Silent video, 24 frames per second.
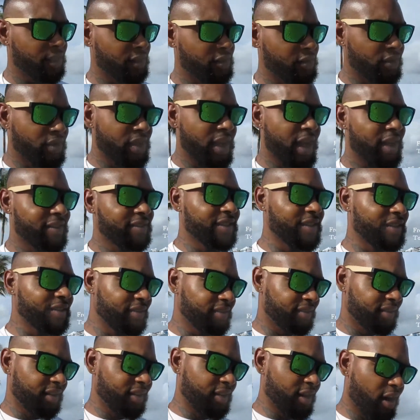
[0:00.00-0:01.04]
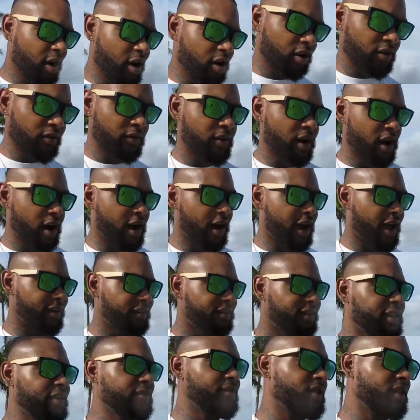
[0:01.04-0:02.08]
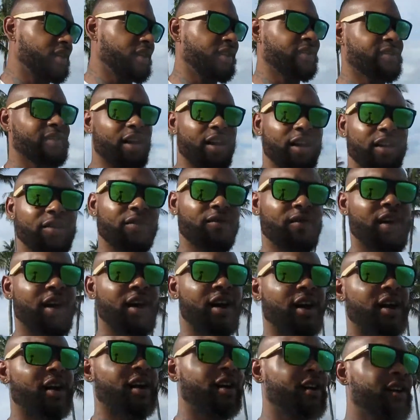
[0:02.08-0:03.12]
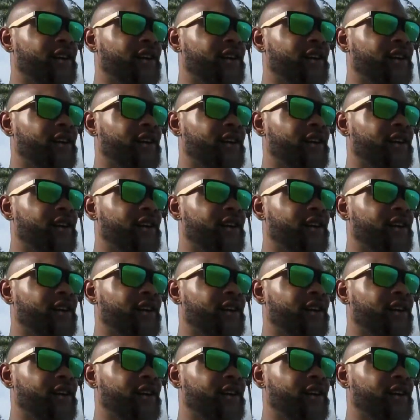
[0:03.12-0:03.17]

You guys get to see all of our activities, all of our